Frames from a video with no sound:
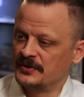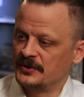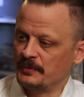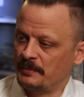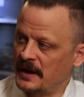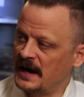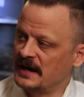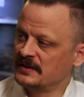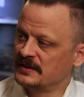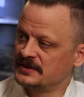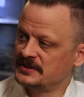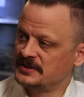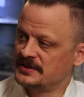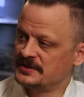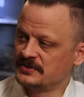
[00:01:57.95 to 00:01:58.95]
the
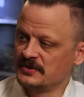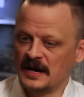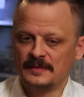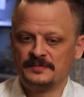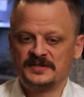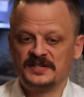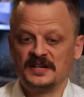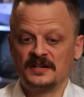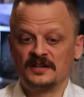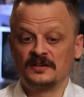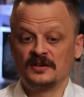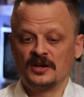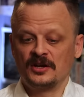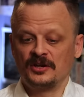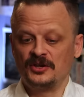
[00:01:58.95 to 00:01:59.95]
pilots describe
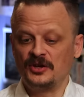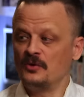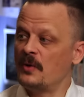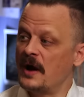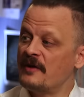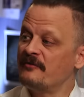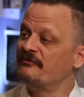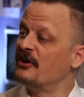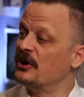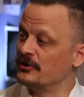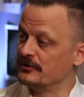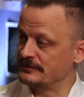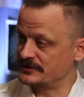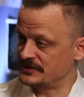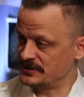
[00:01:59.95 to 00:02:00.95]
seeing
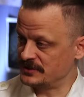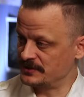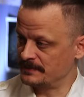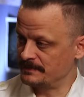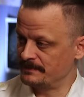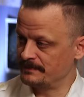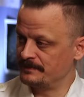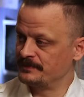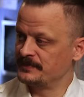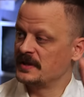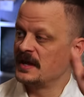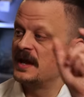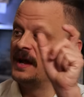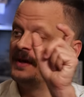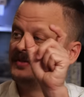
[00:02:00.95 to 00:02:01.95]
UFOs,
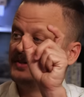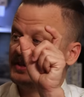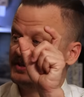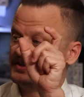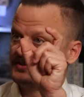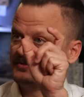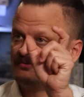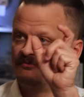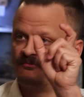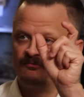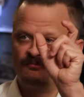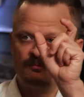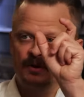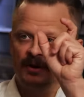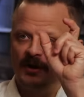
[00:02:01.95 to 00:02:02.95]
these,
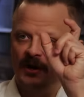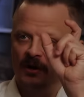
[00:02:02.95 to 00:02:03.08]
you